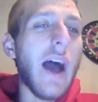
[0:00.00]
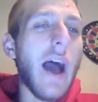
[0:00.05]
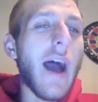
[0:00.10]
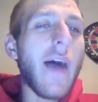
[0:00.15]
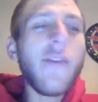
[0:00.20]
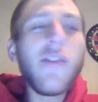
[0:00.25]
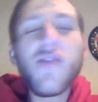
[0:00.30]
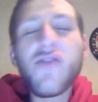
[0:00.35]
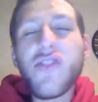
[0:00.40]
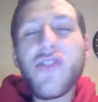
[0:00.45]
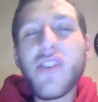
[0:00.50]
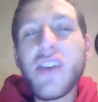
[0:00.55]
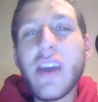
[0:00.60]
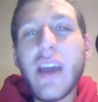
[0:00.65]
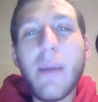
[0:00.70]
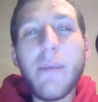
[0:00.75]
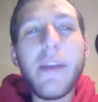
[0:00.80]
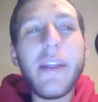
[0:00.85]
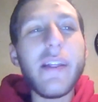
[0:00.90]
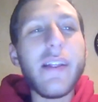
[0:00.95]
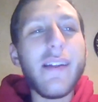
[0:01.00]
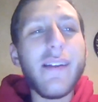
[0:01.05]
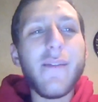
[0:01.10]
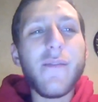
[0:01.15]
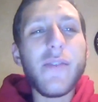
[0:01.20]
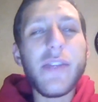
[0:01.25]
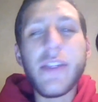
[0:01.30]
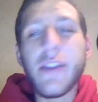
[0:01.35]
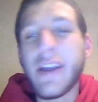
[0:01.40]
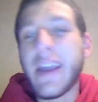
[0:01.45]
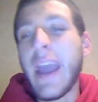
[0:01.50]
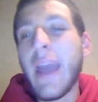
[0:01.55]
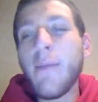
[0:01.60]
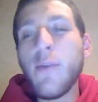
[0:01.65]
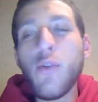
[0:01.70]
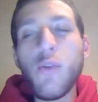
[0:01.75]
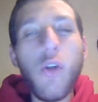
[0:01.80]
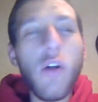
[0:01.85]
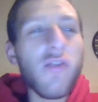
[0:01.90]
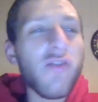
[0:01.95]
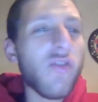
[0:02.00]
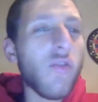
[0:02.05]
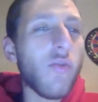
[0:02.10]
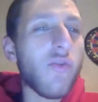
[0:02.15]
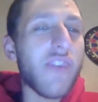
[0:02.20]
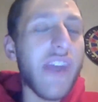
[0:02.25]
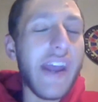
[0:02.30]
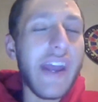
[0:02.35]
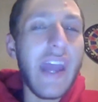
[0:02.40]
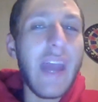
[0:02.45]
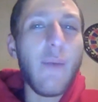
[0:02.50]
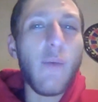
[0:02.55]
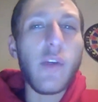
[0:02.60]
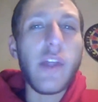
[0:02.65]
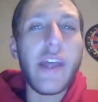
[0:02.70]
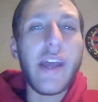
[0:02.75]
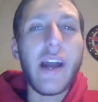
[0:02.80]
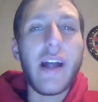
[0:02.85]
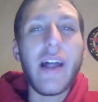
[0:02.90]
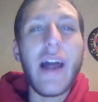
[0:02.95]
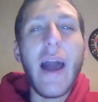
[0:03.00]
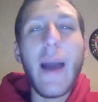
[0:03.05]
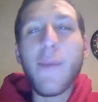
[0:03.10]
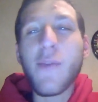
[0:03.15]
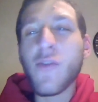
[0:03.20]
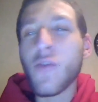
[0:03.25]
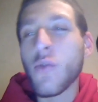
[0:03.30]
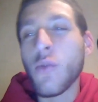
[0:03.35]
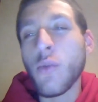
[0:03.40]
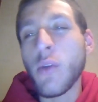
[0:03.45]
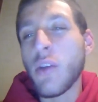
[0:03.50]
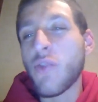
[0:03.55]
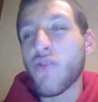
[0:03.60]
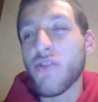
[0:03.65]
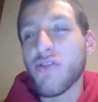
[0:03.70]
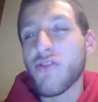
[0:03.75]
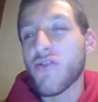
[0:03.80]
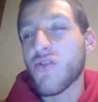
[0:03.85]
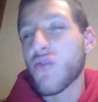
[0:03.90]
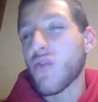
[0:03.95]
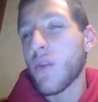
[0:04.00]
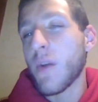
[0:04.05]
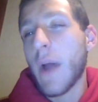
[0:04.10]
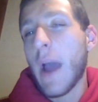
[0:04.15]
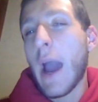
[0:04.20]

obviously, I mean, the game you look to is that game where they got absolutely just